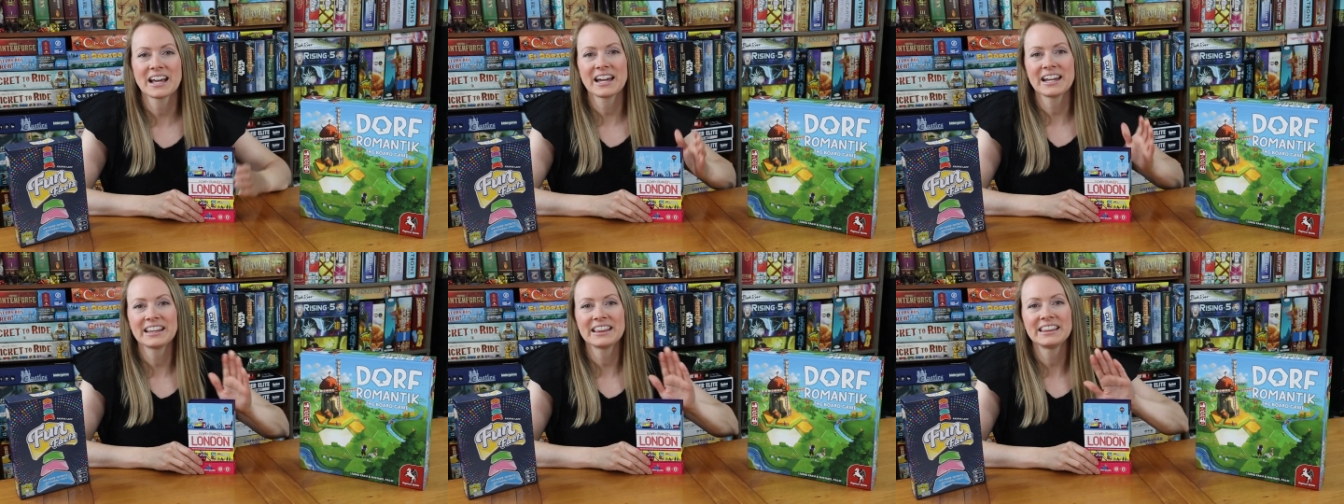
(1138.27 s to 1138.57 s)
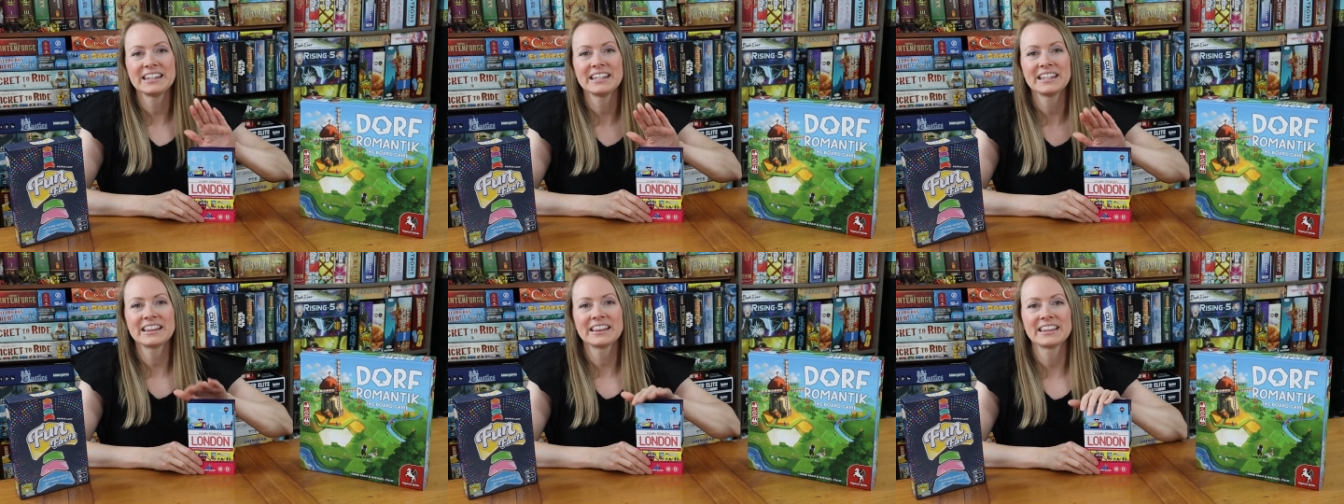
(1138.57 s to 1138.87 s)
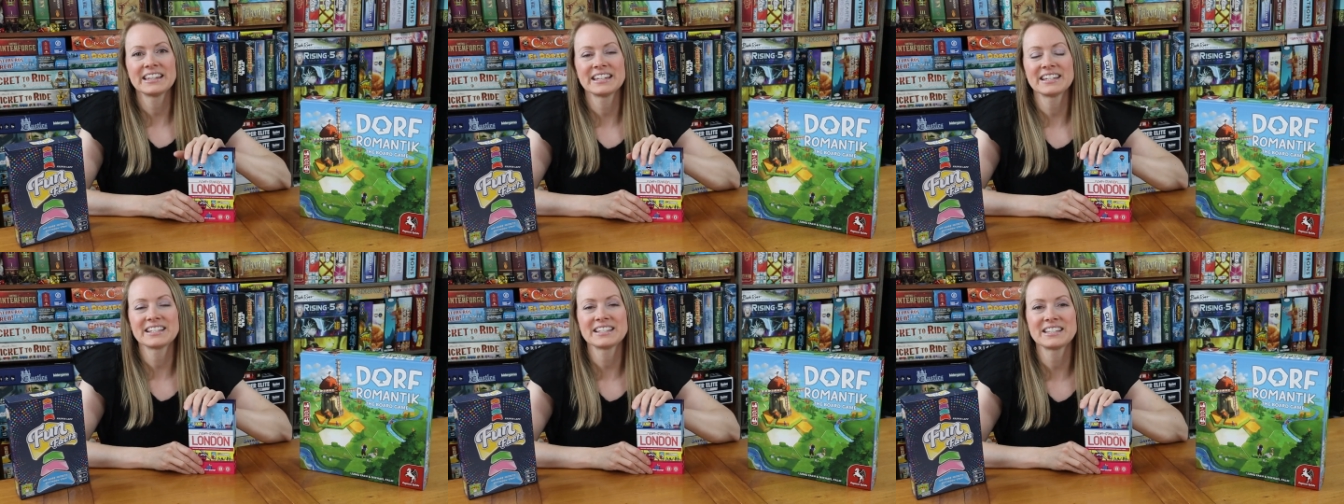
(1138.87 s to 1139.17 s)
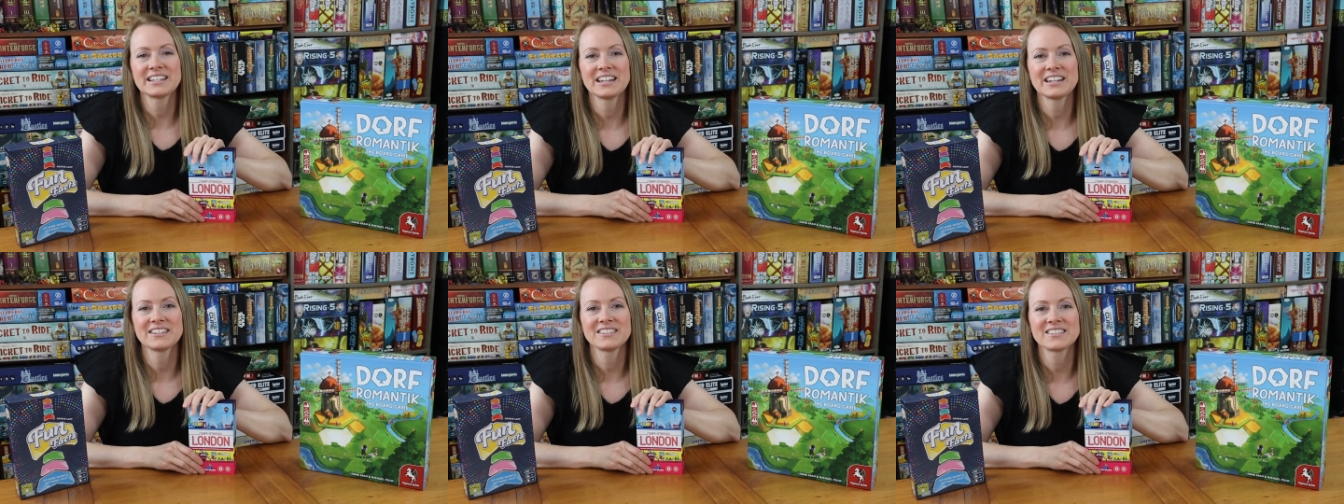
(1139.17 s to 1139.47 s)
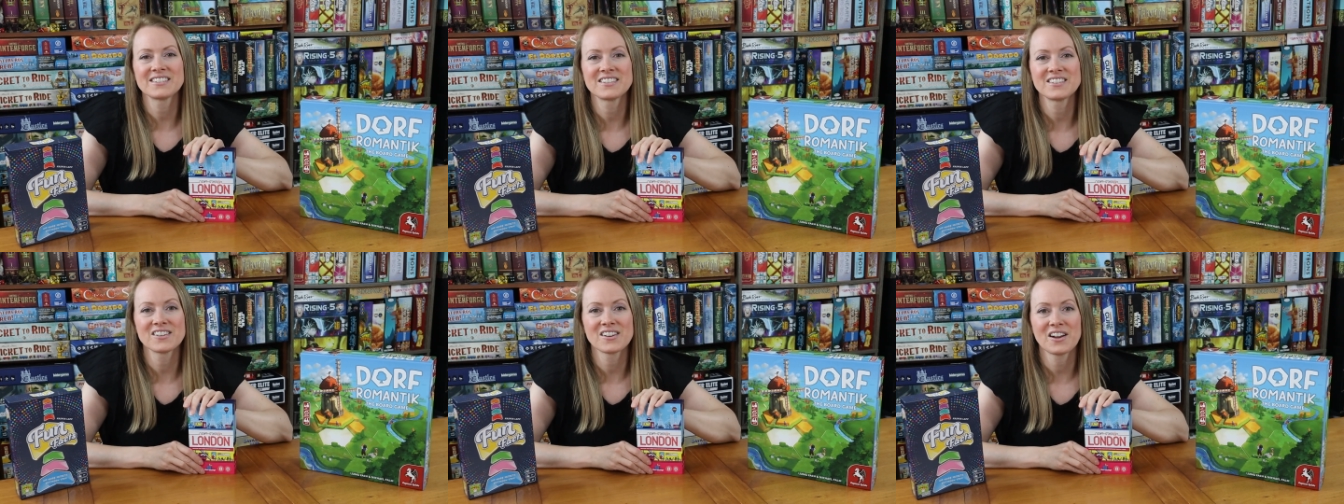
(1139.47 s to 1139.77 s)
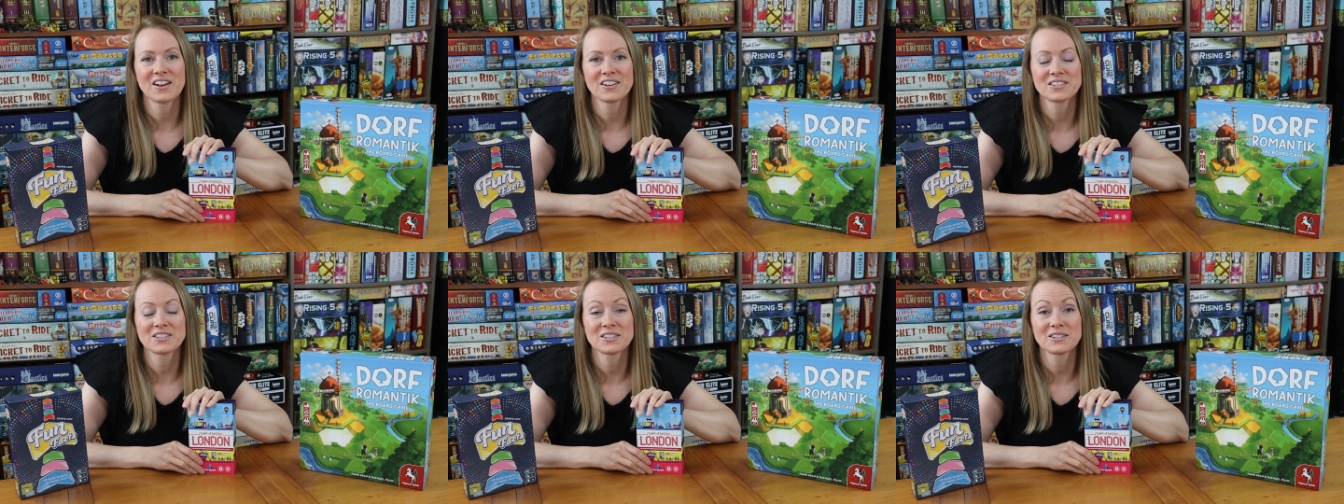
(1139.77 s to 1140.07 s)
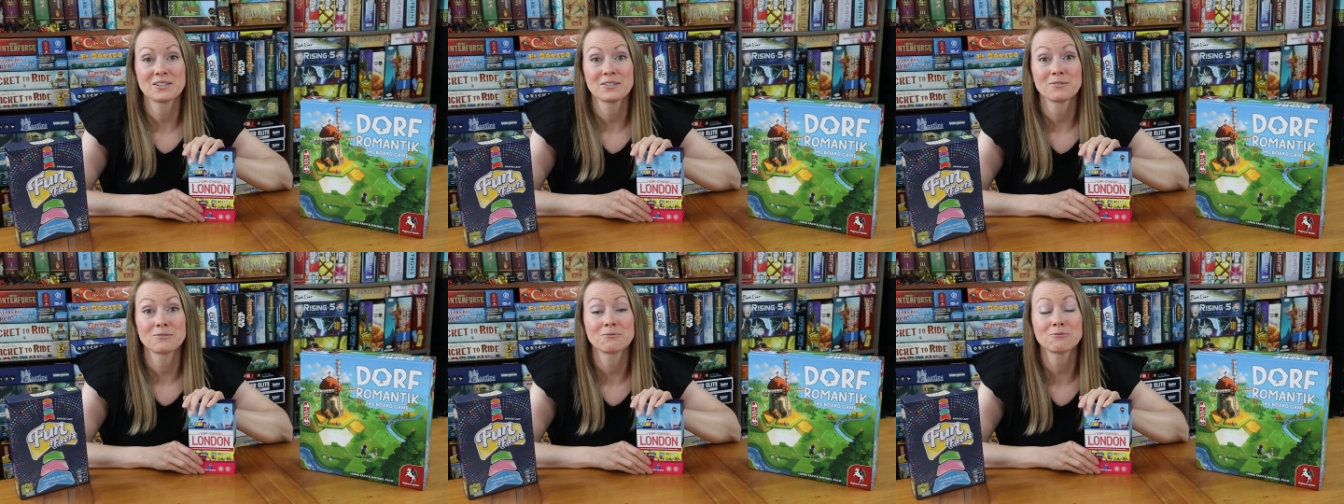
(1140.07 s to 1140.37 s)
I think this is
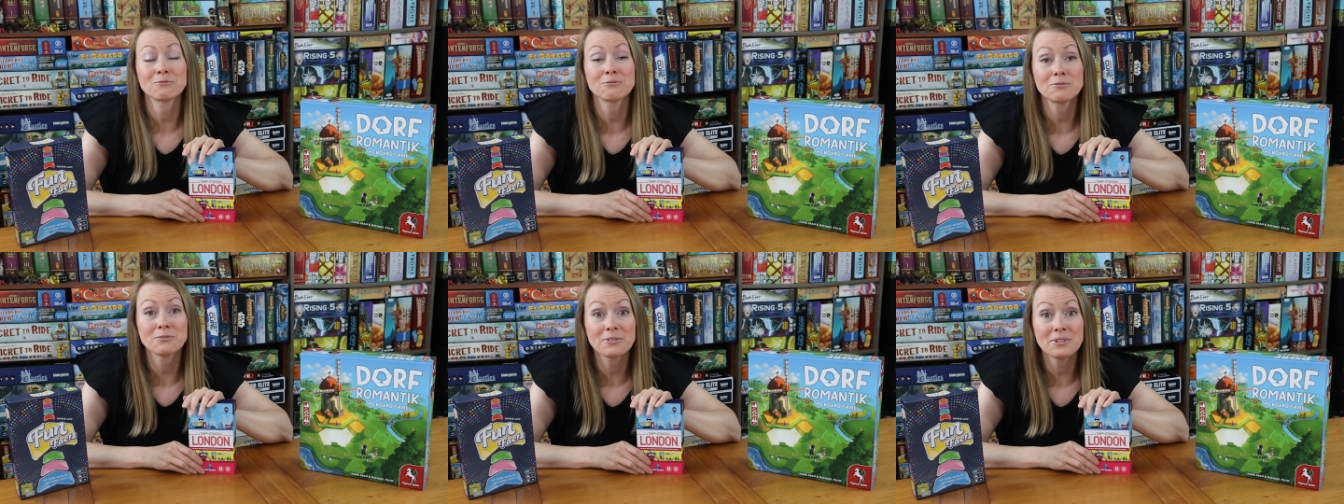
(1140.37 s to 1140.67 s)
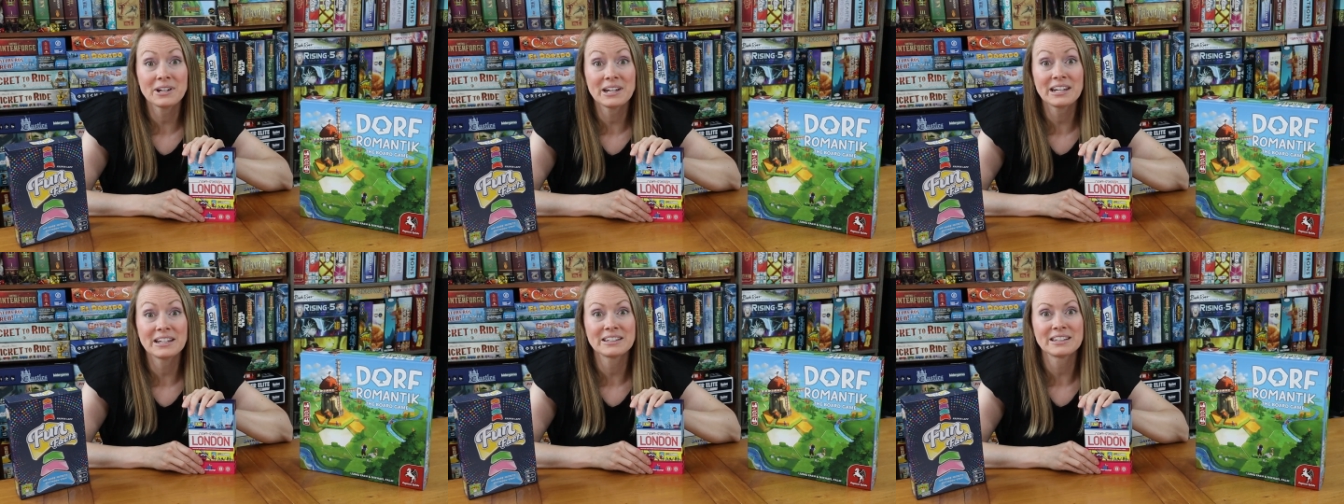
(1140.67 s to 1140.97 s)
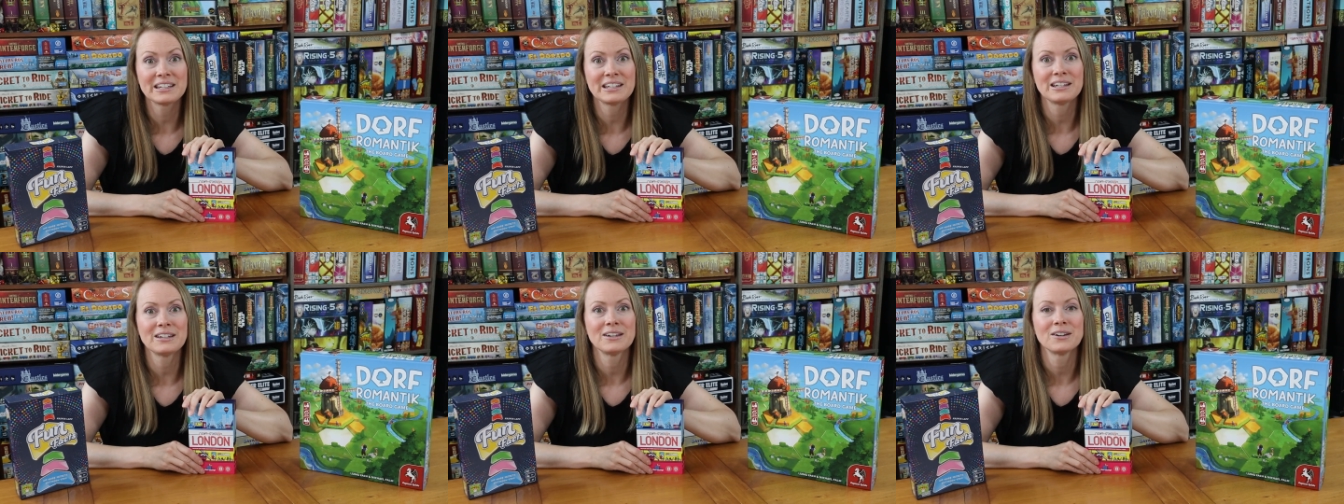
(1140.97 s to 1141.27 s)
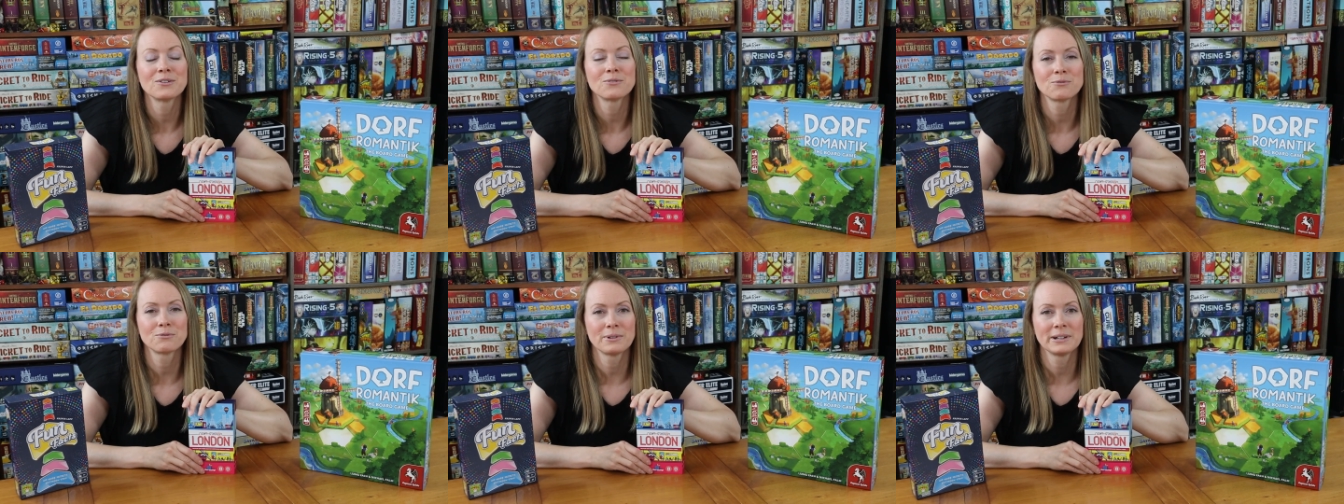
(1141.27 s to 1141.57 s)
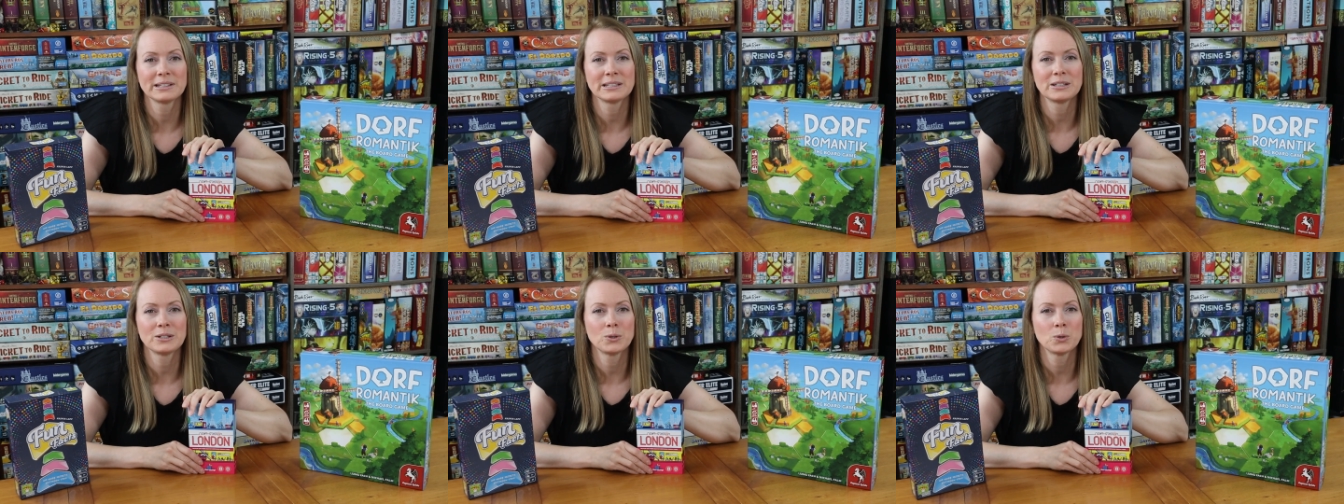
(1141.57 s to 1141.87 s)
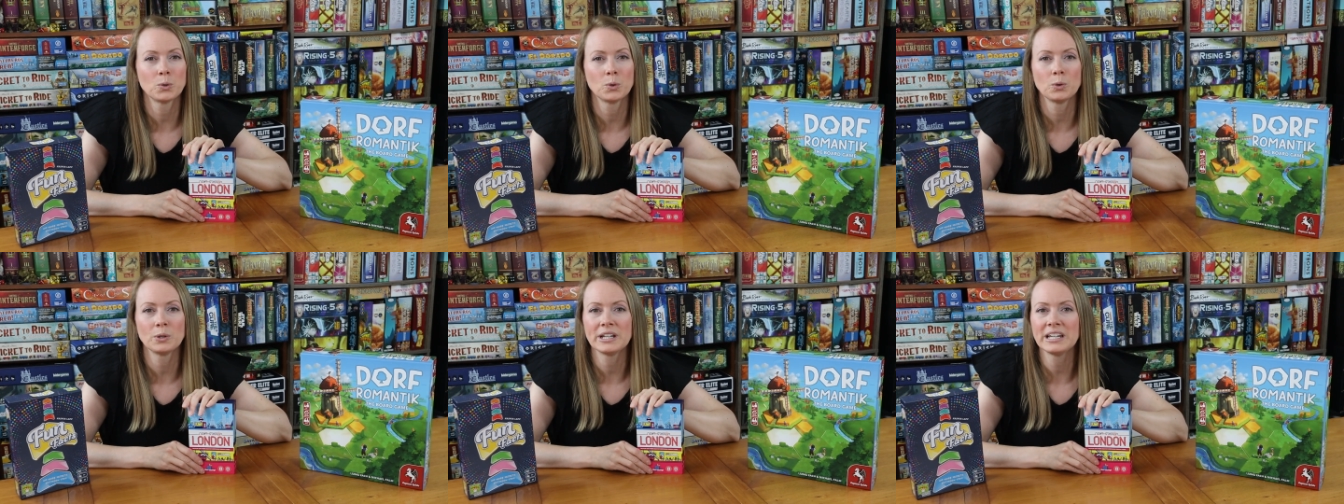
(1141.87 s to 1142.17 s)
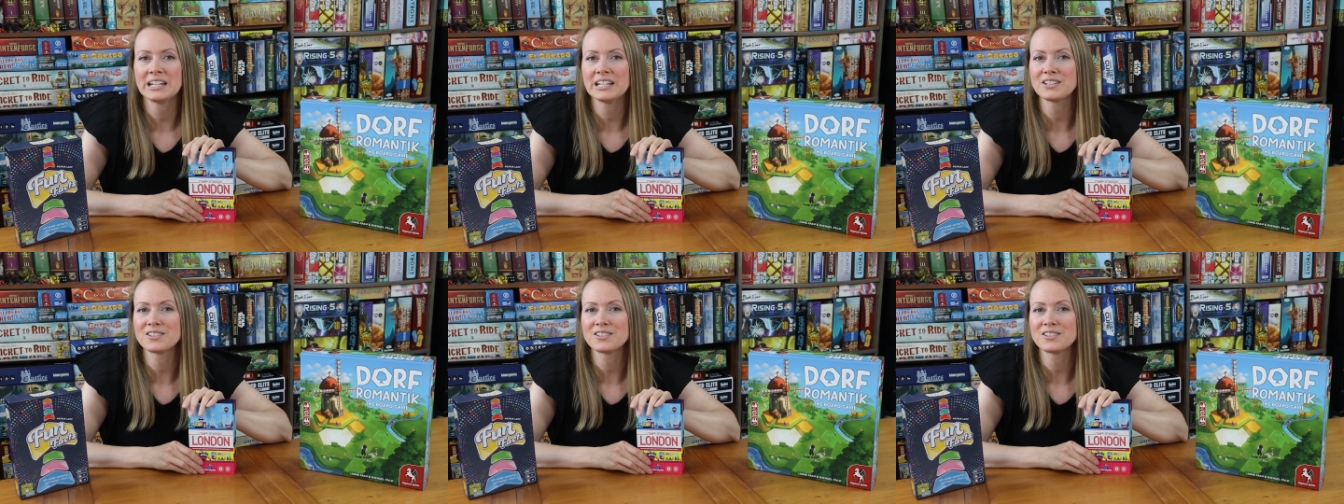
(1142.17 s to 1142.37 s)
just really, really cool. It